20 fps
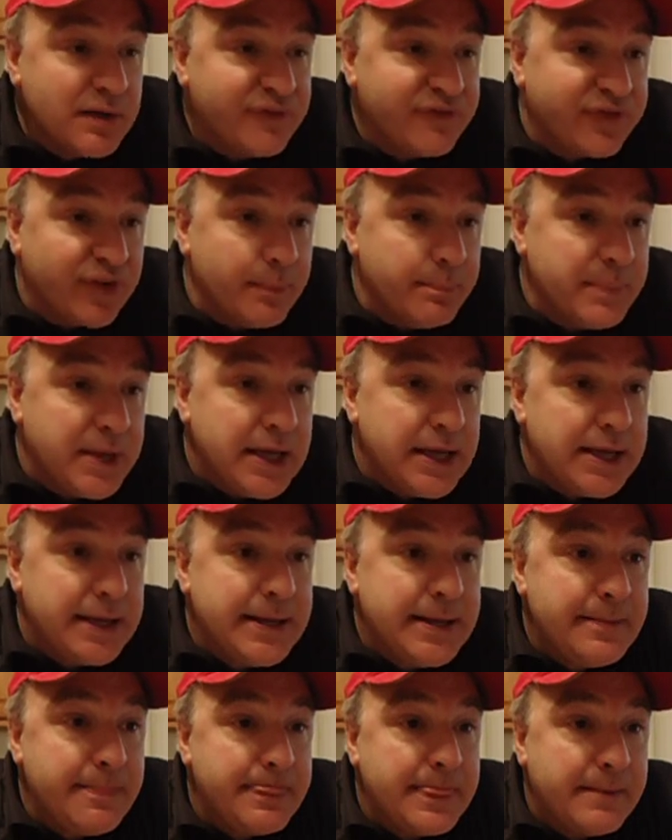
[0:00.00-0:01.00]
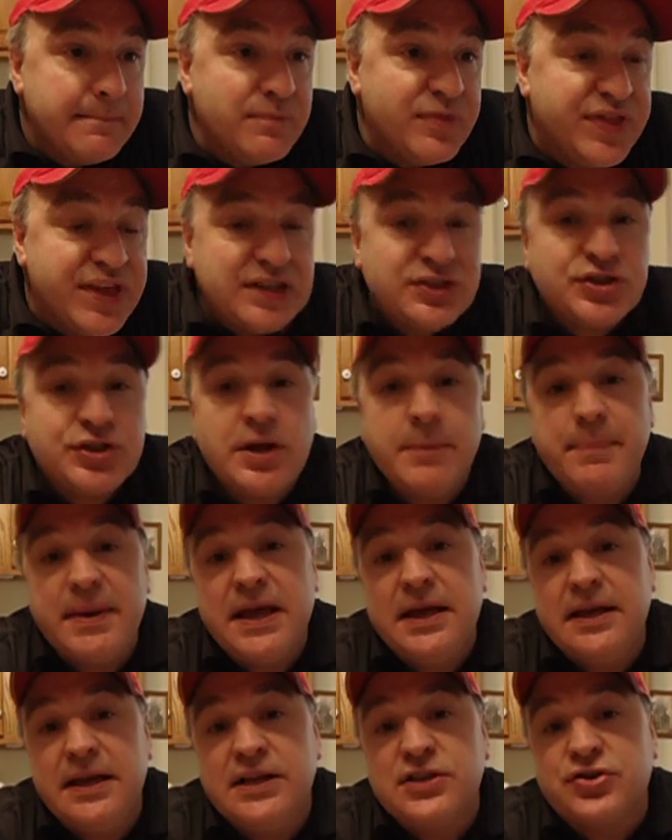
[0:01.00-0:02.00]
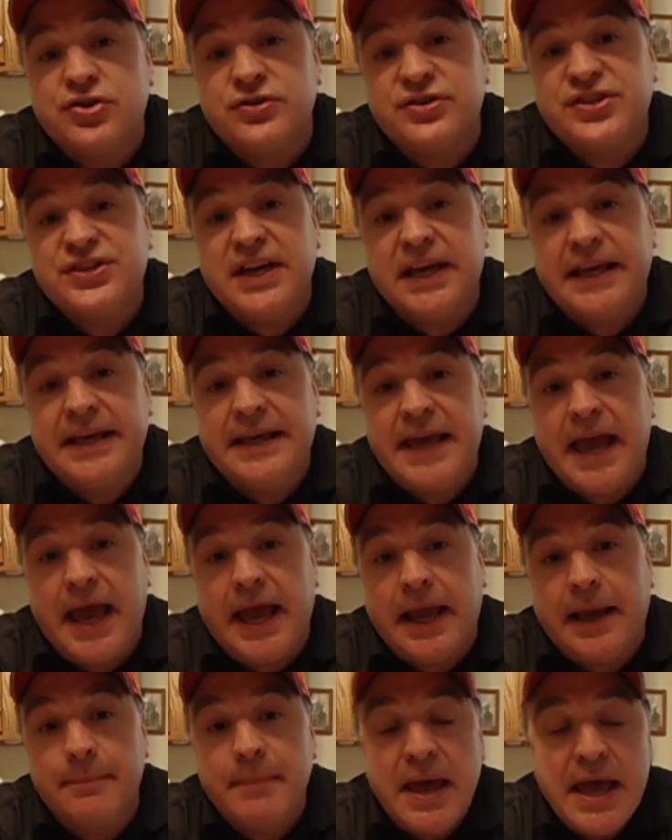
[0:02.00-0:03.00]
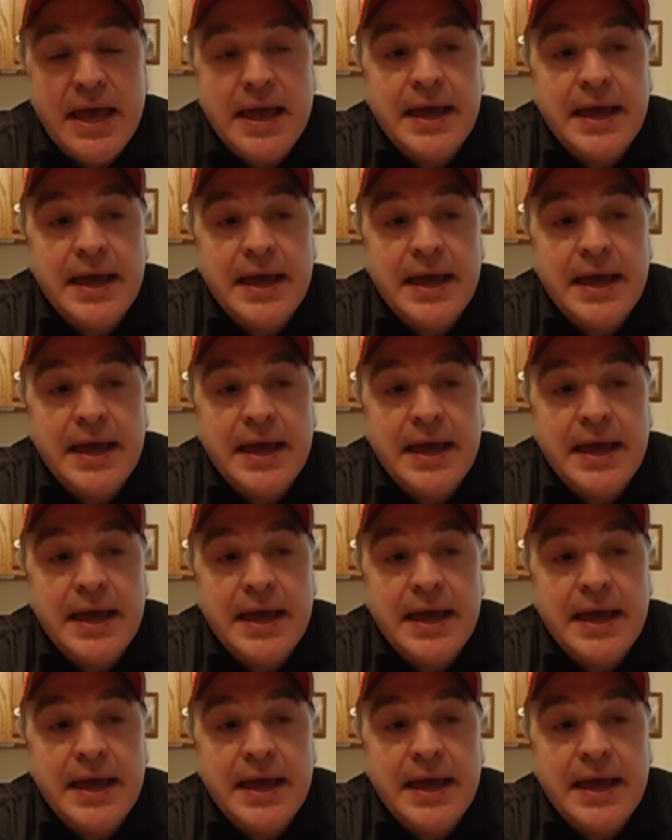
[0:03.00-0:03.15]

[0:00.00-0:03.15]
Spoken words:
for me, this could be an interesting game.